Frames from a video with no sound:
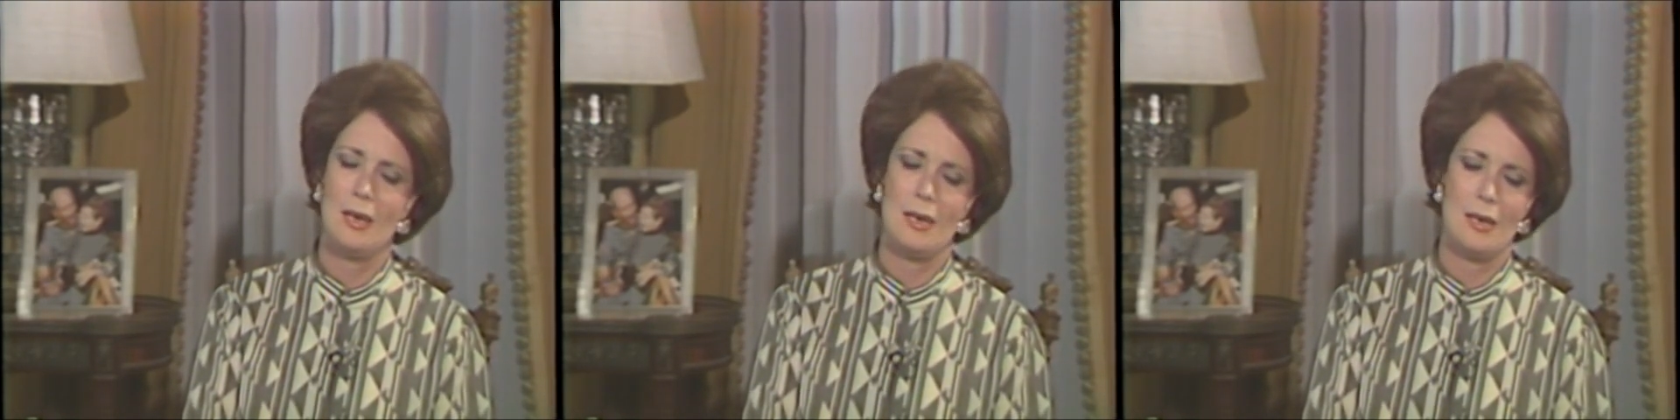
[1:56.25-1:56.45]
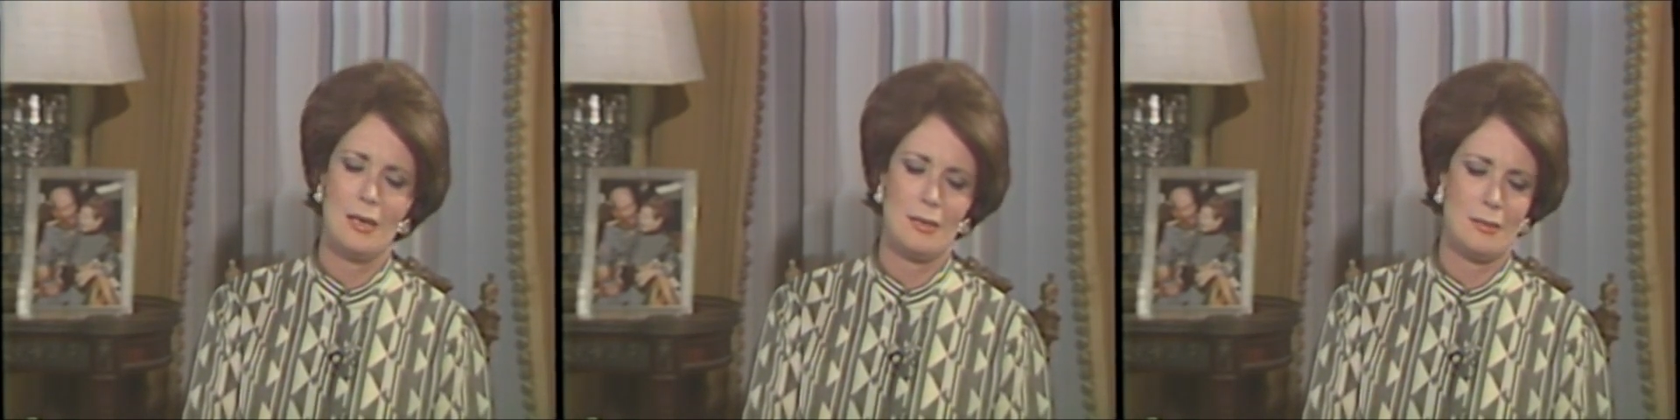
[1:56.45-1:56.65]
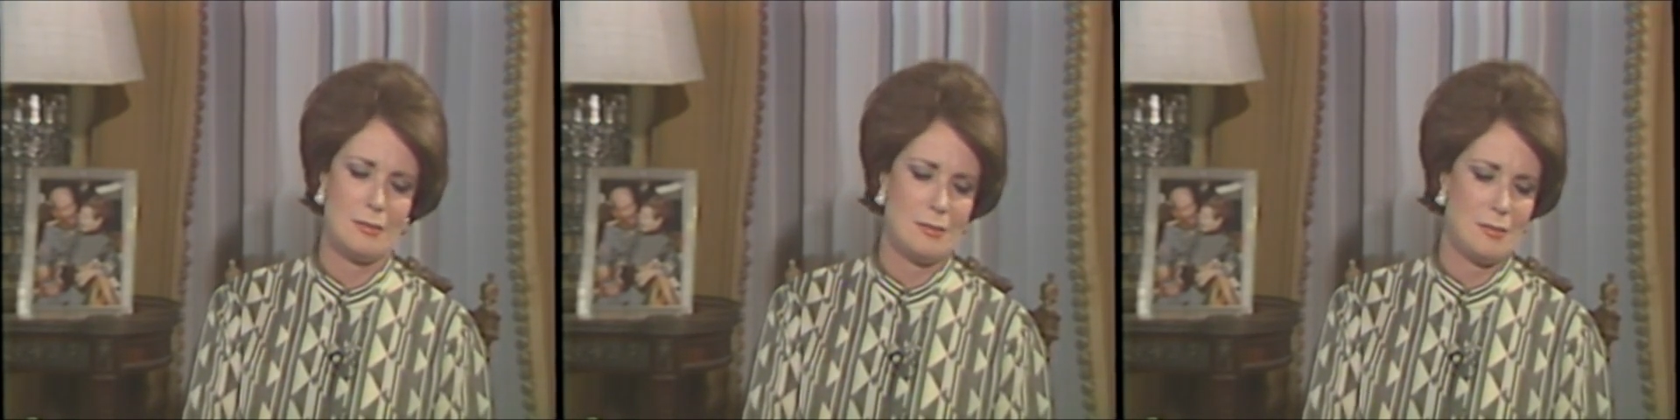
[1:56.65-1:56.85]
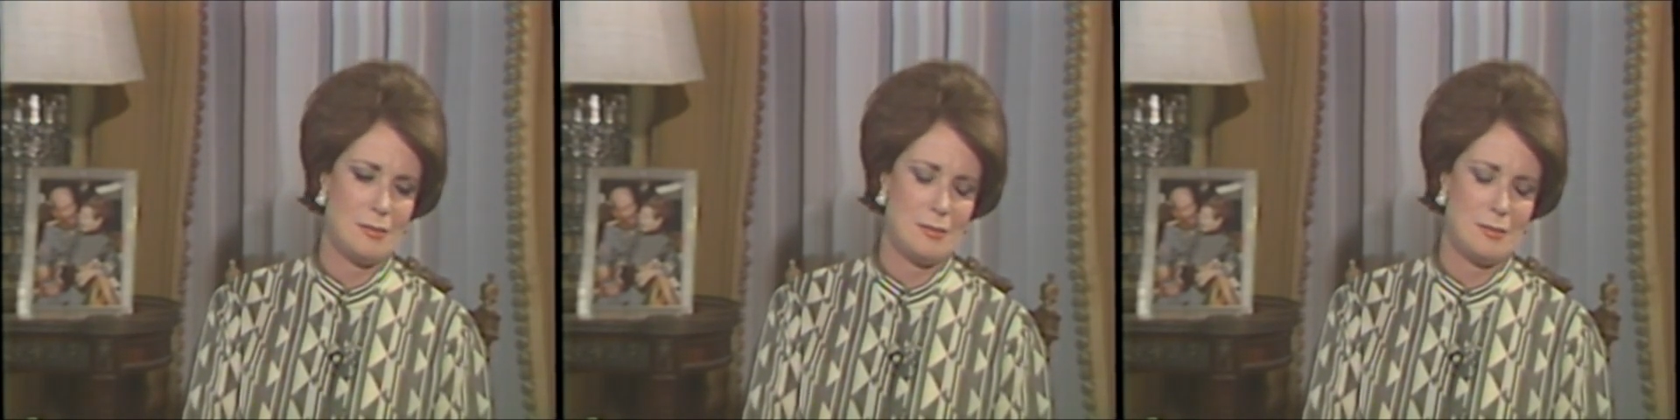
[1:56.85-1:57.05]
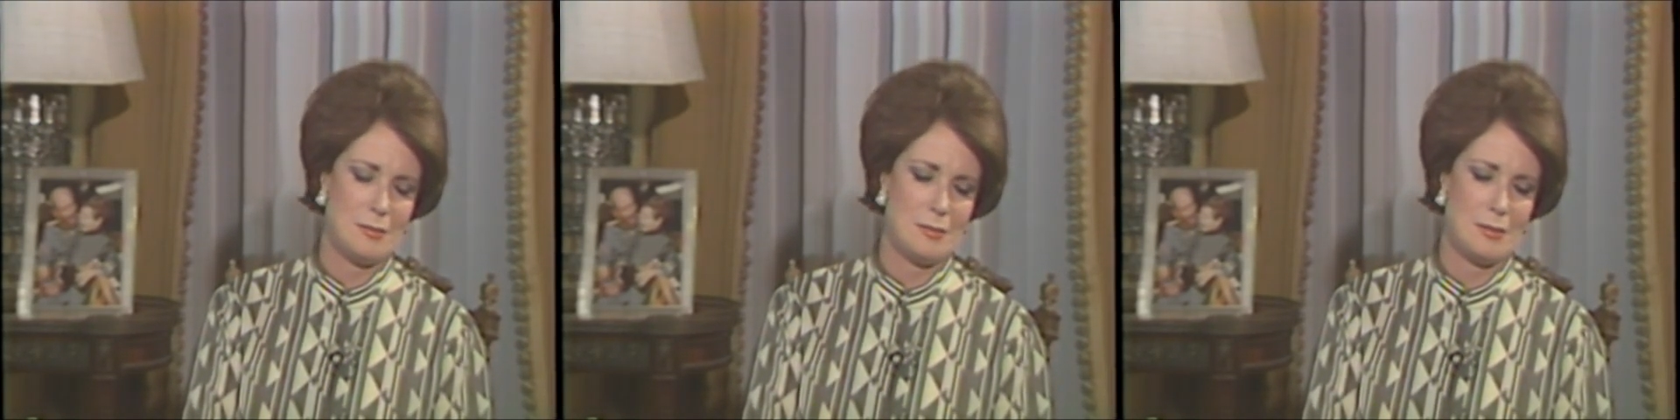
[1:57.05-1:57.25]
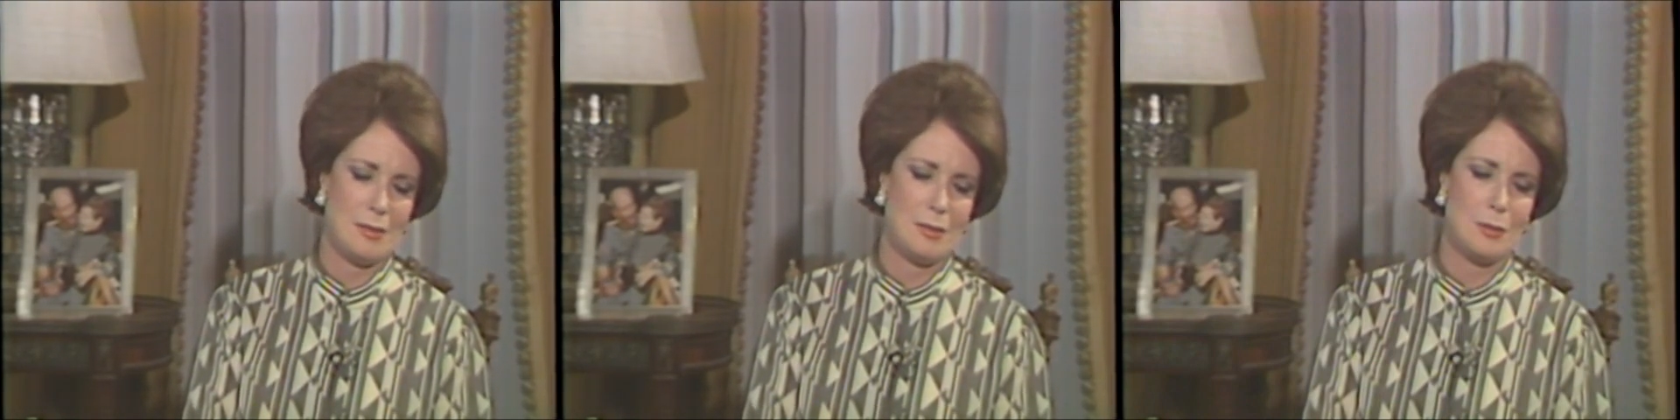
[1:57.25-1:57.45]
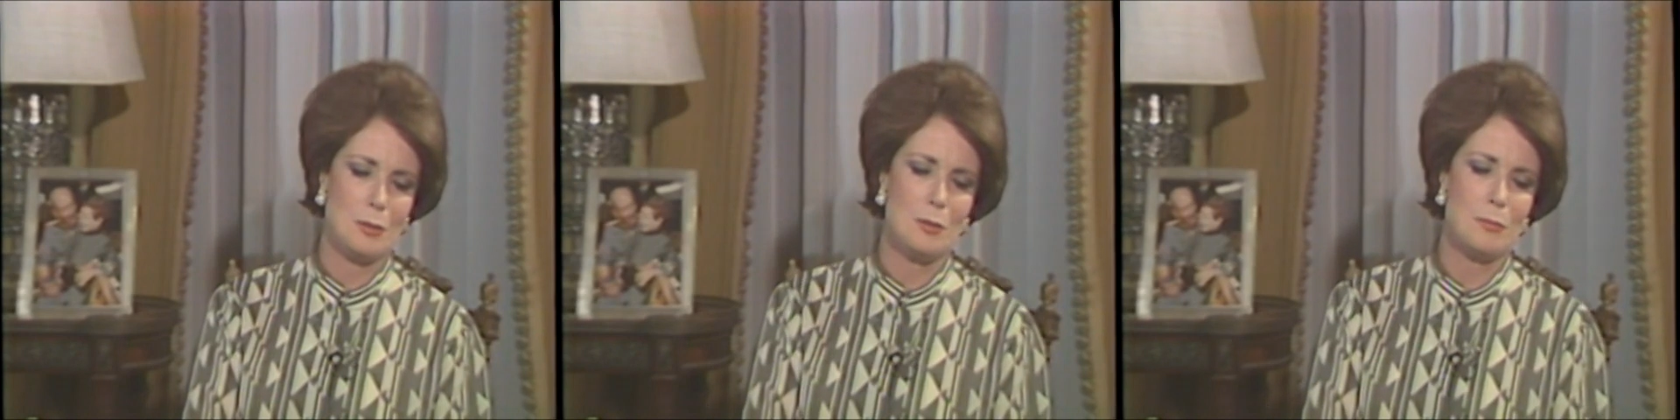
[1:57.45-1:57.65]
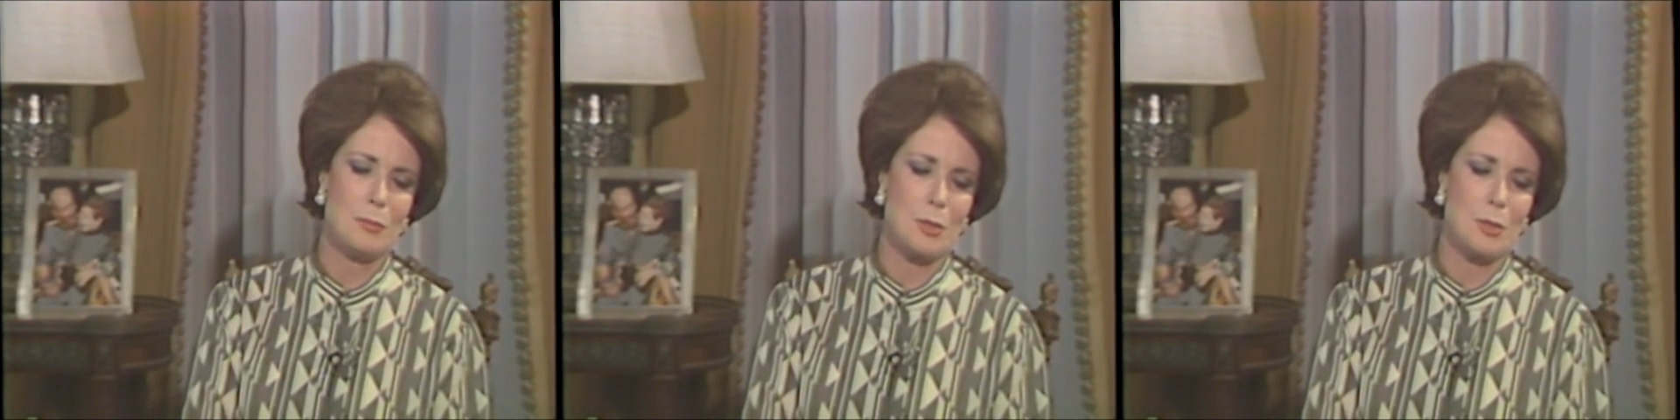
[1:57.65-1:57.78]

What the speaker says: And not